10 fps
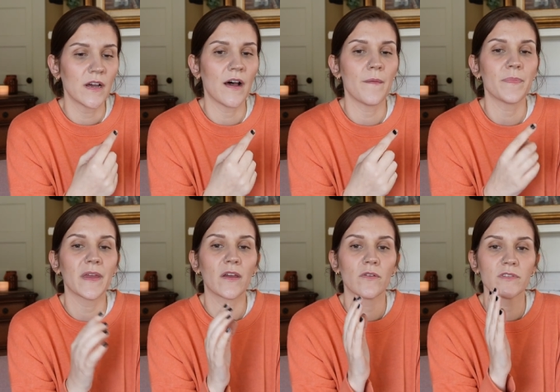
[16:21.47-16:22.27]
um,
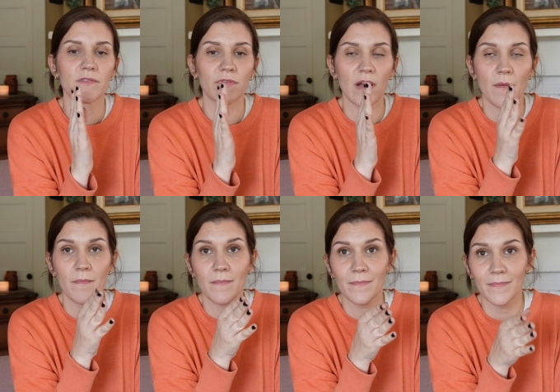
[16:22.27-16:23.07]
that goes
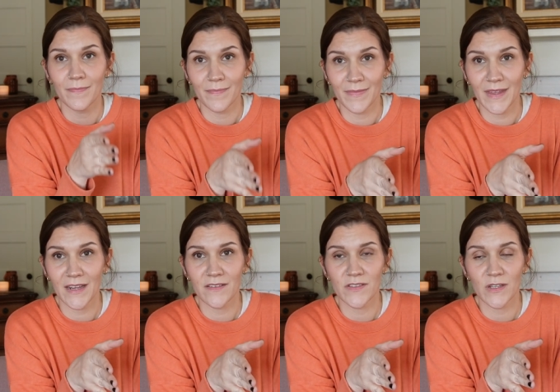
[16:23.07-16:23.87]
from the
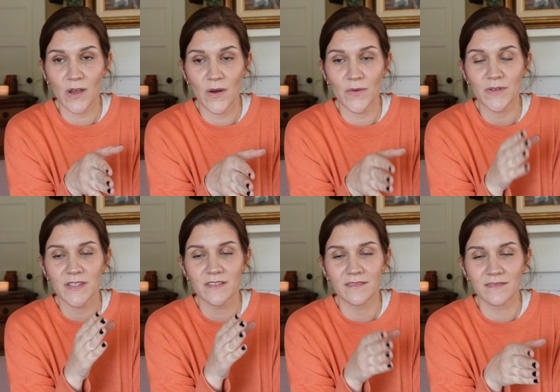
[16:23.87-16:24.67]
end of Sukkot